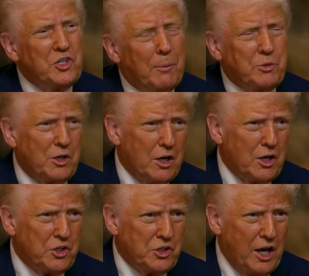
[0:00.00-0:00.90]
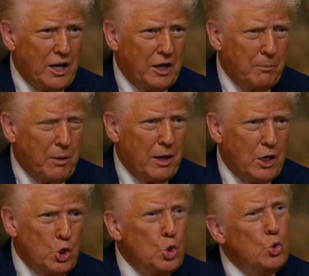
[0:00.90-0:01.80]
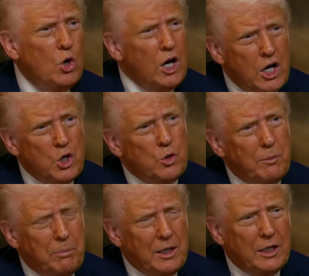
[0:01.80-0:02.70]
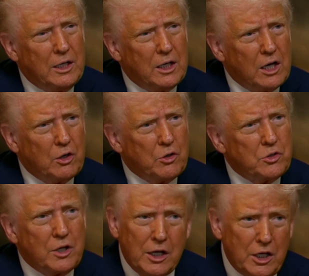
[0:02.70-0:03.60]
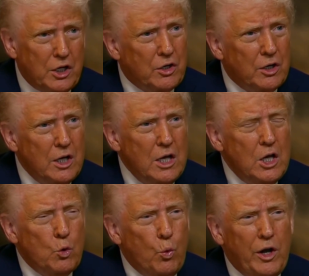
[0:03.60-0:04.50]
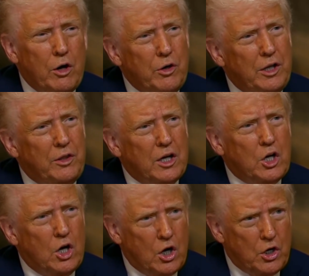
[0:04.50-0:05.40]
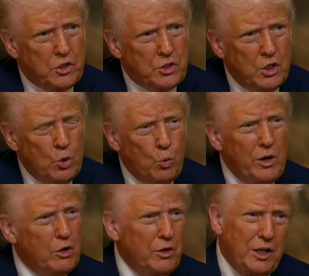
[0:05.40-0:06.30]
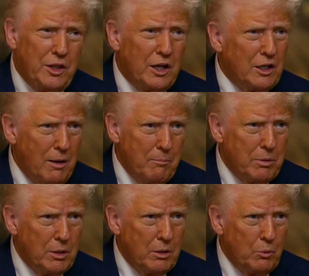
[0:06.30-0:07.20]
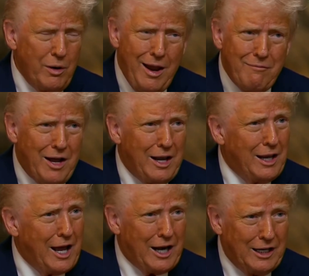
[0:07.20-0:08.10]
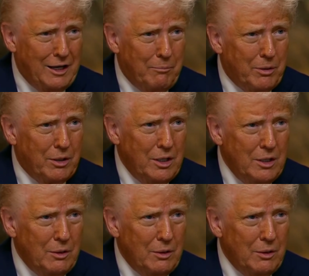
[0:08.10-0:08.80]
subsidize Canada by $200 billion a year. We don't need their cars. We don't need their lumber. We have a lot of lumber.